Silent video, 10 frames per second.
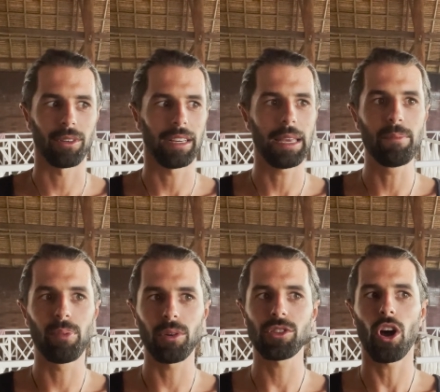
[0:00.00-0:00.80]

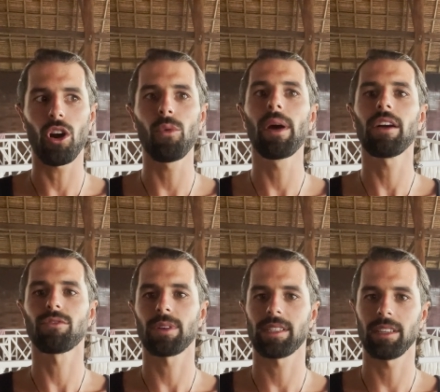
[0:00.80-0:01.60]
impose her way of
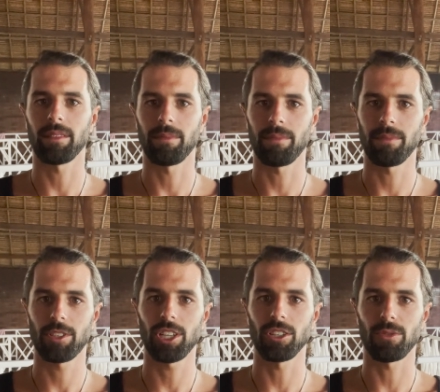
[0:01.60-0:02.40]
raising
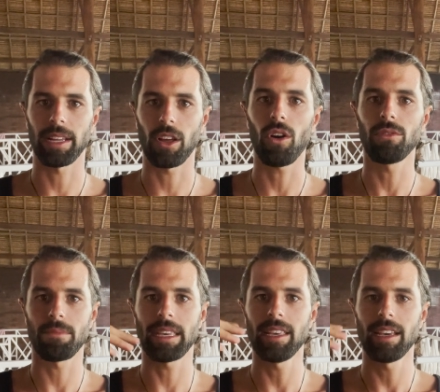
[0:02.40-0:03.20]
children on
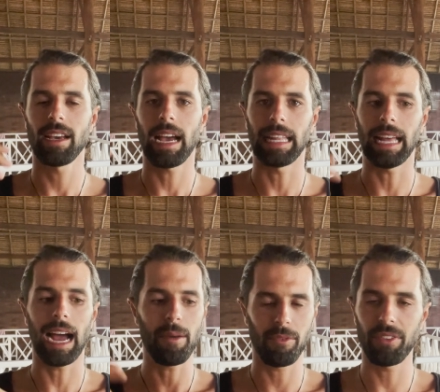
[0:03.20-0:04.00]
me, and
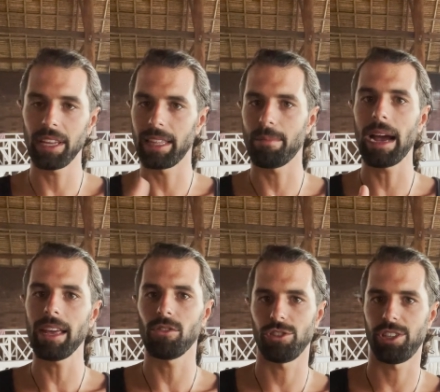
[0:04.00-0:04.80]
I'm feeling in my
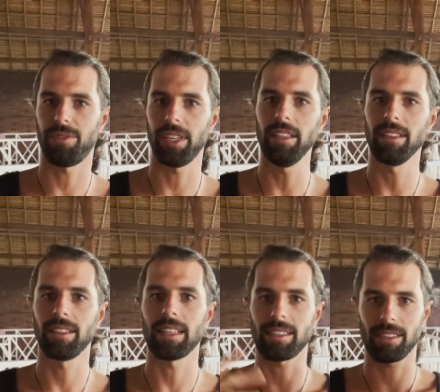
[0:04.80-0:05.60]
energy field
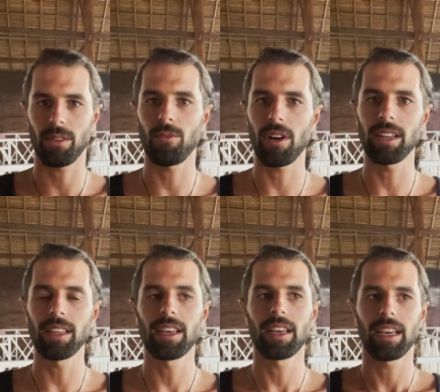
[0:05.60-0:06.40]
that someone
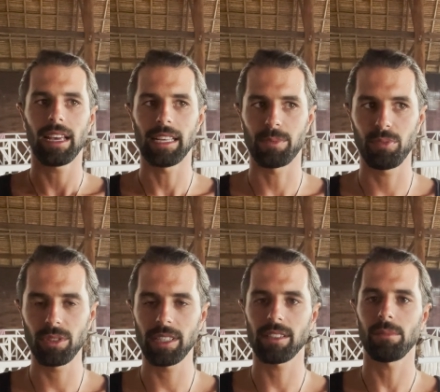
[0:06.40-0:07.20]
is
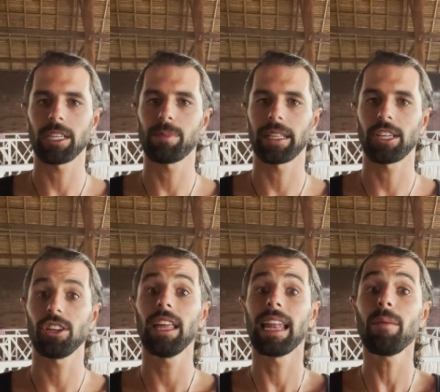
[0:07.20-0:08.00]
putting some
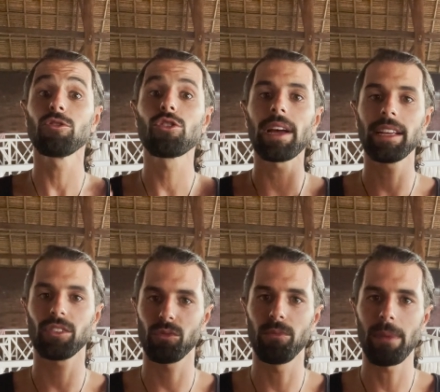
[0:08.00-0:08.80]
expectation, and I'm trying
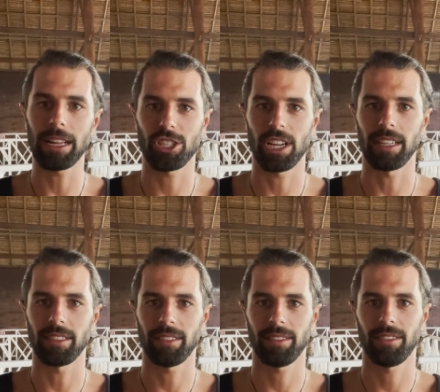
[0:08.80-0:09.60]
to match that.
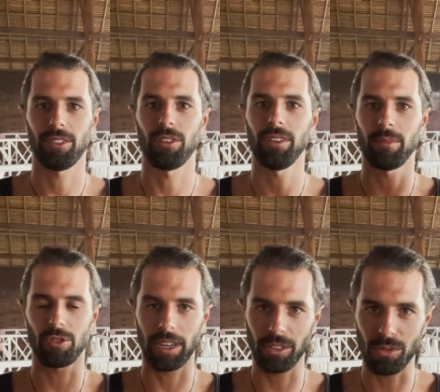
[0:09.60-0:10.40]
I'm
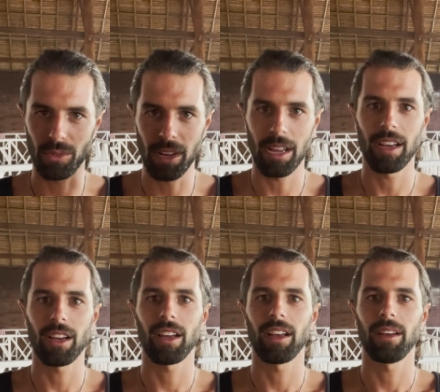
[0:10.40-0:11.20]
trying to,
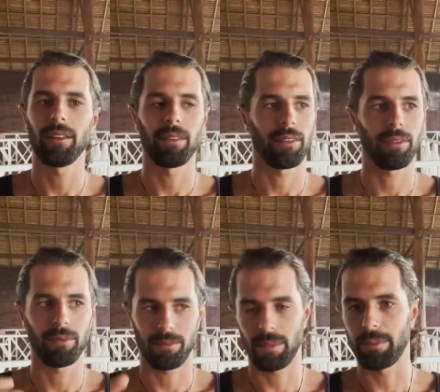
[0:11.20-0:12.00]

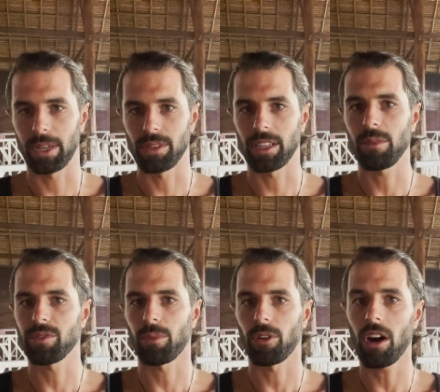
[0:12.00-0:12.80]
because it comes
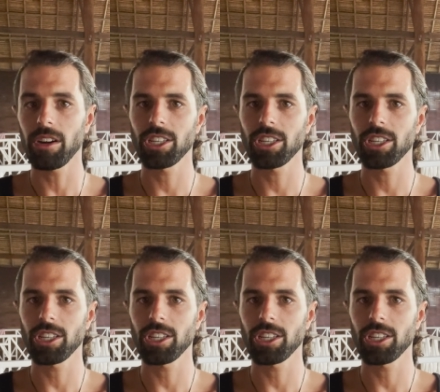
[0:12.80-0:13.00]
from the heart